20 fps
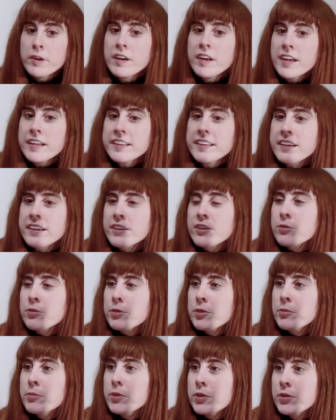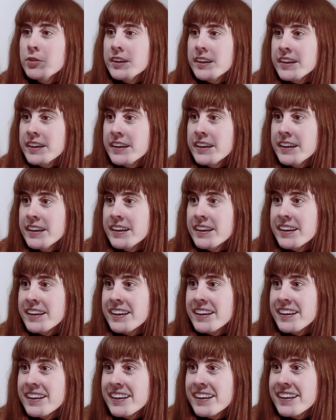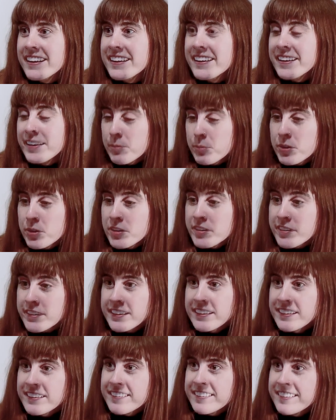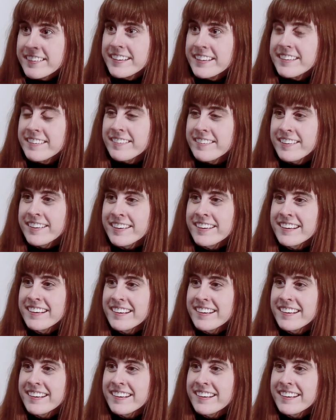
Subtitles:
like that because we're moody, little buzzkills in the inside.